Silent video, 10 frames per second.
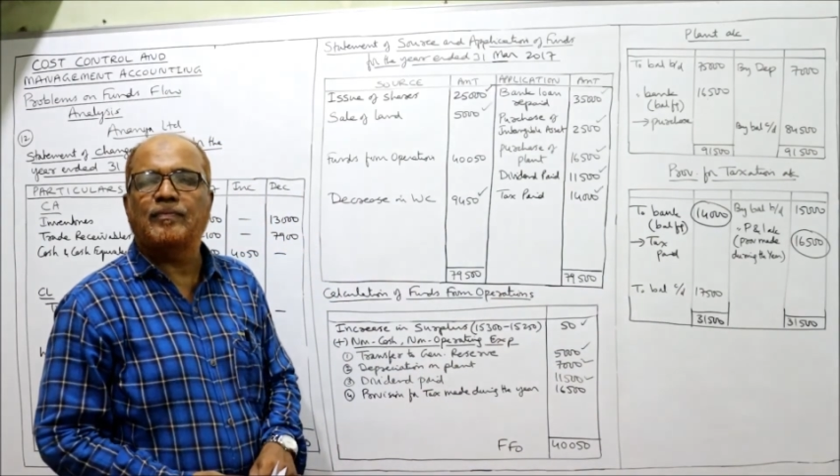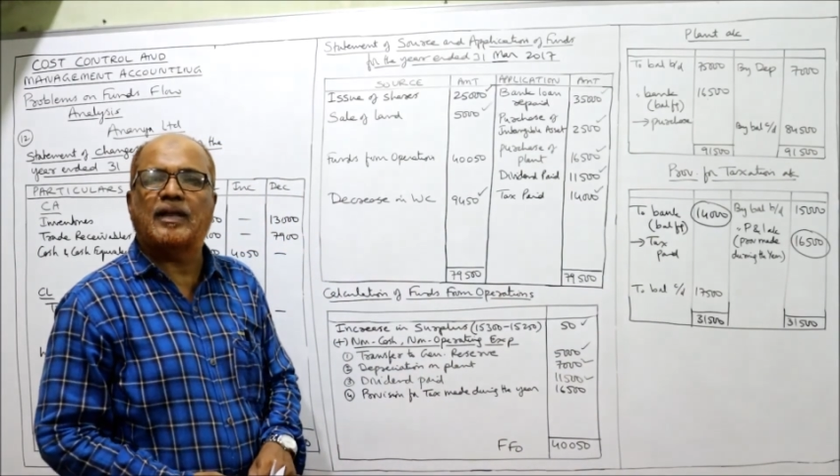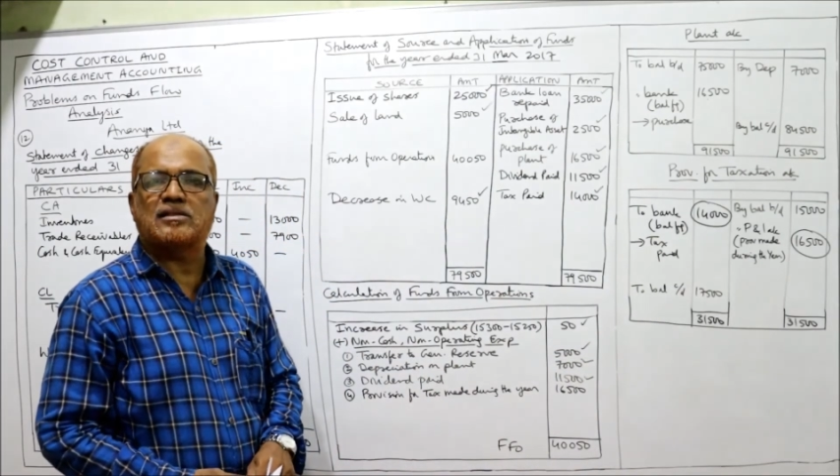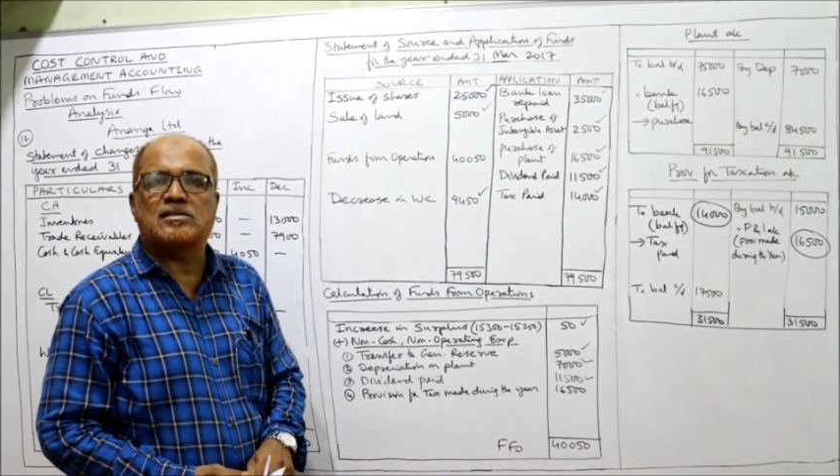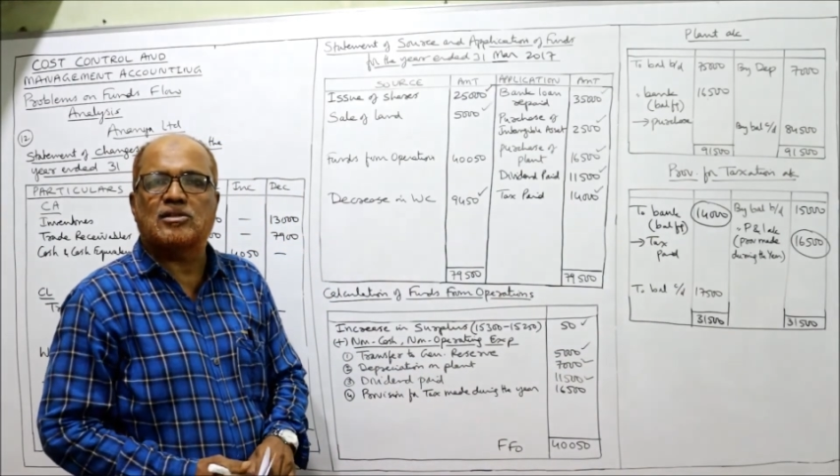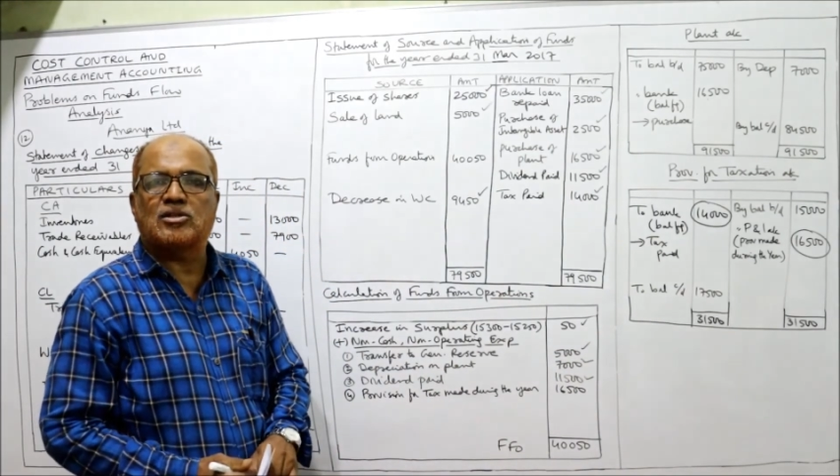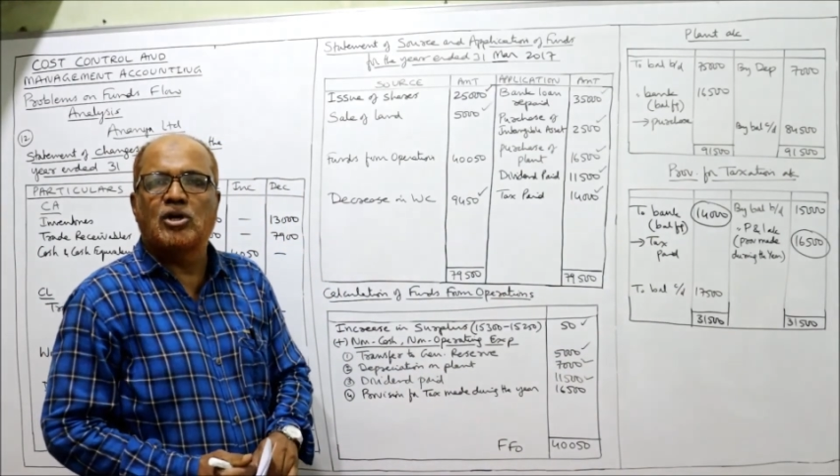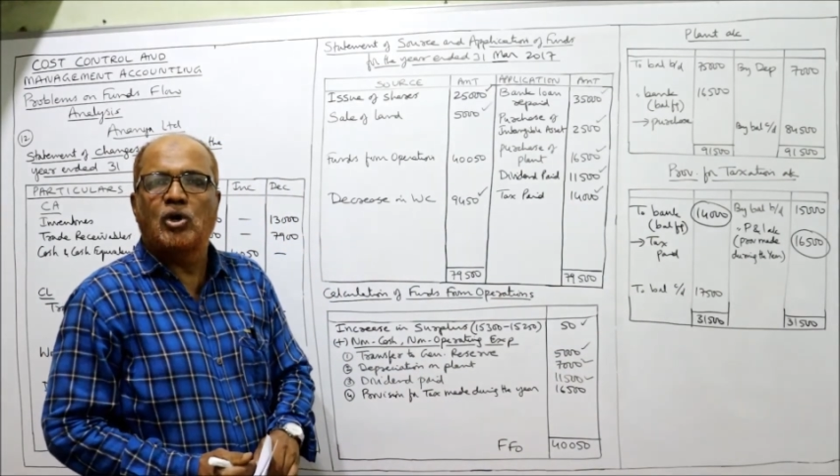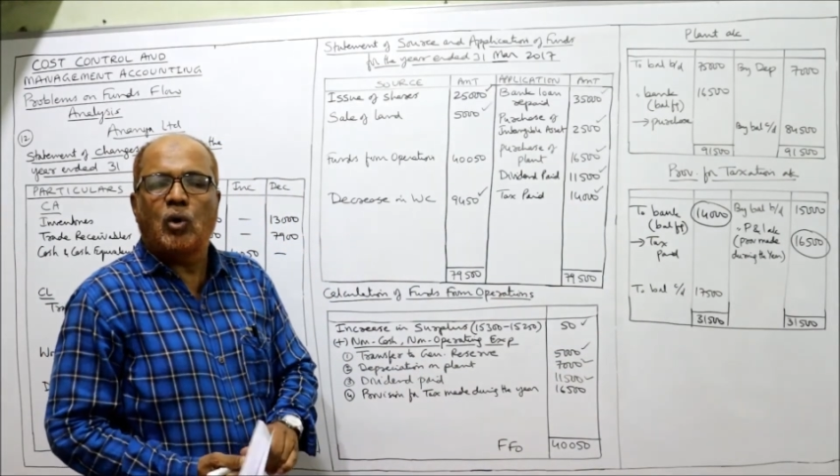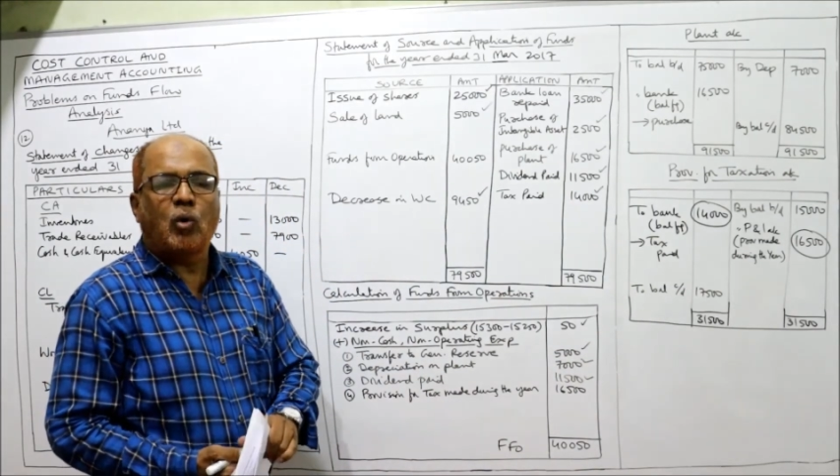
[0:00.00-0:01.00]
That's it.
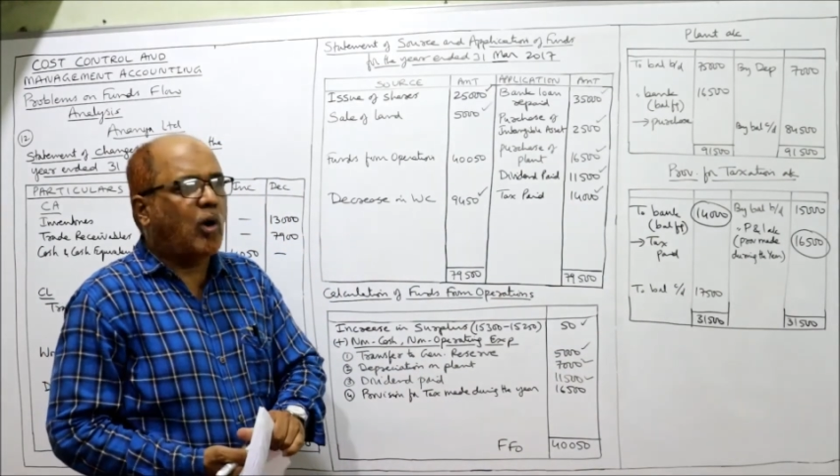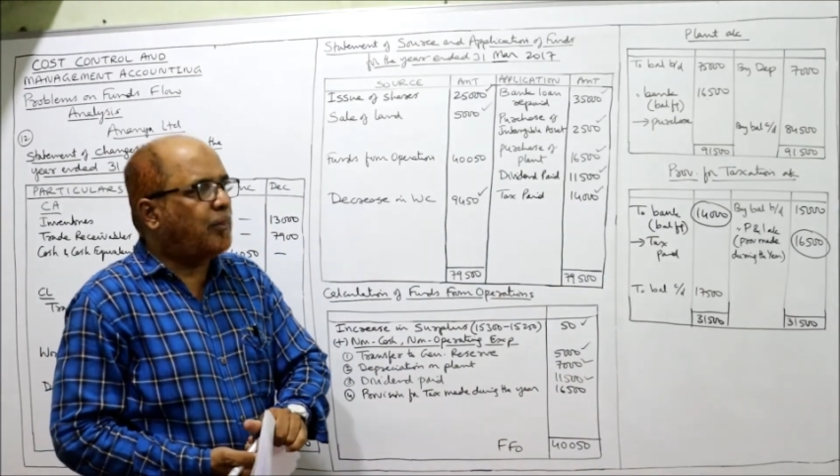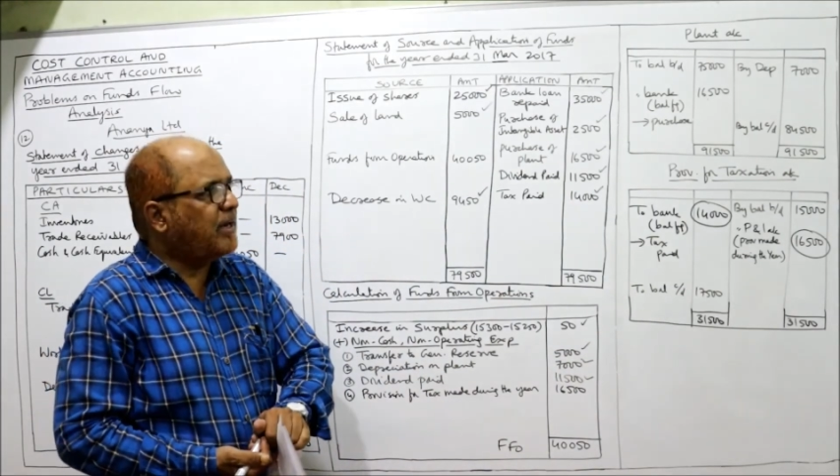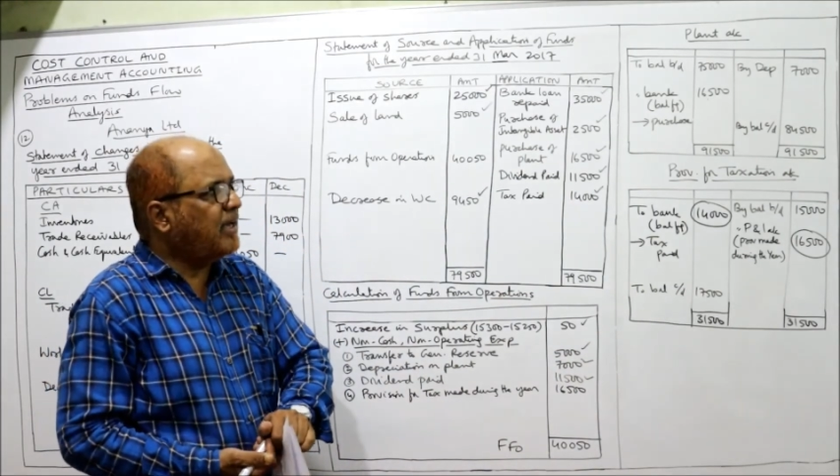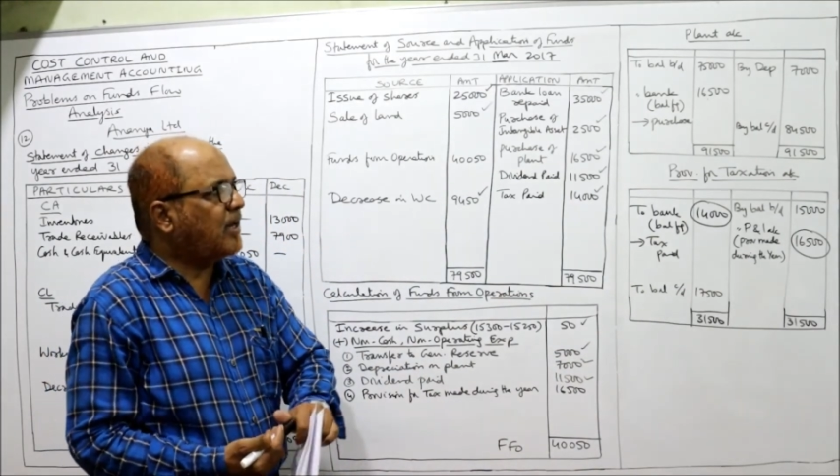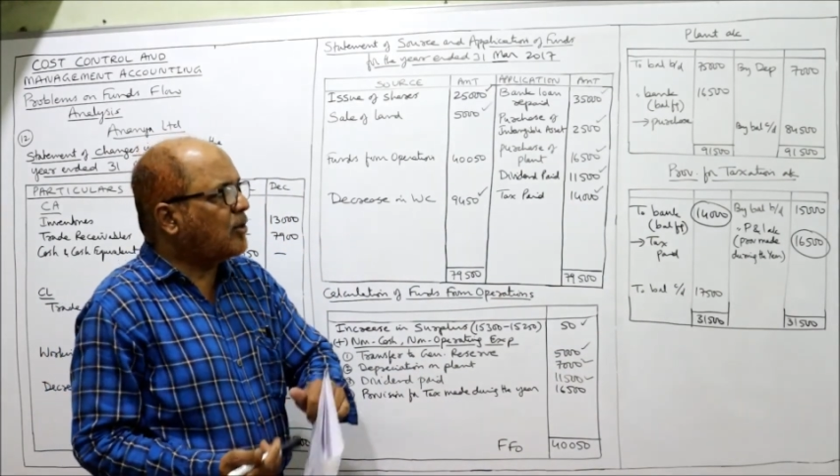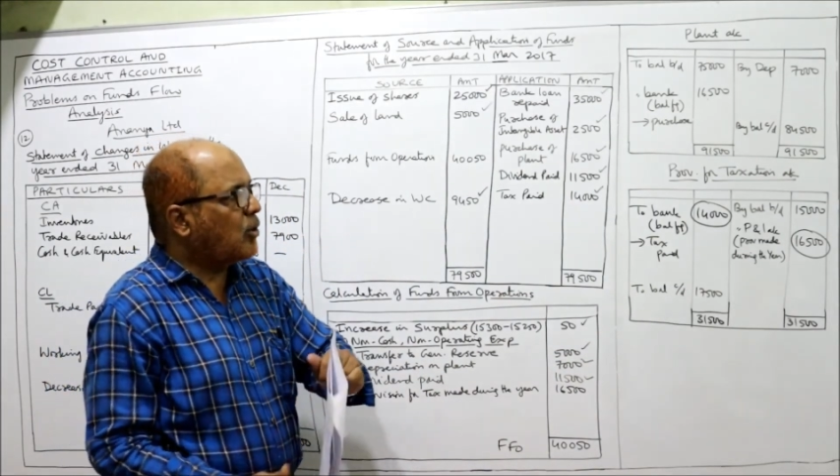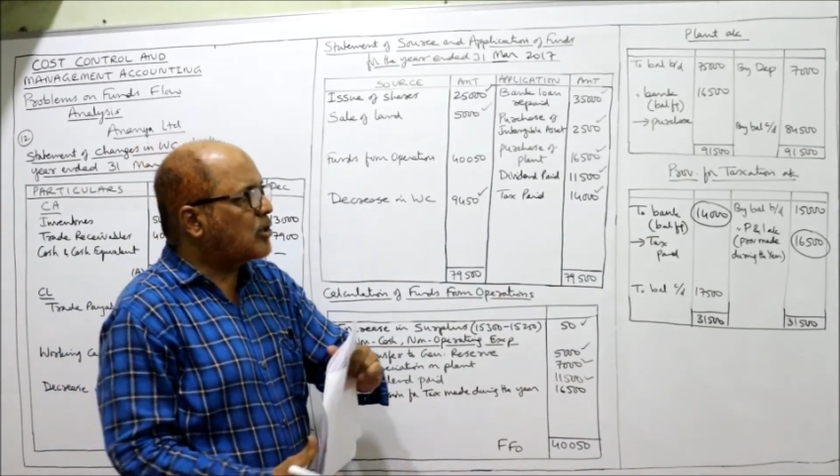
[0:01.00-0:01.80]
Opening and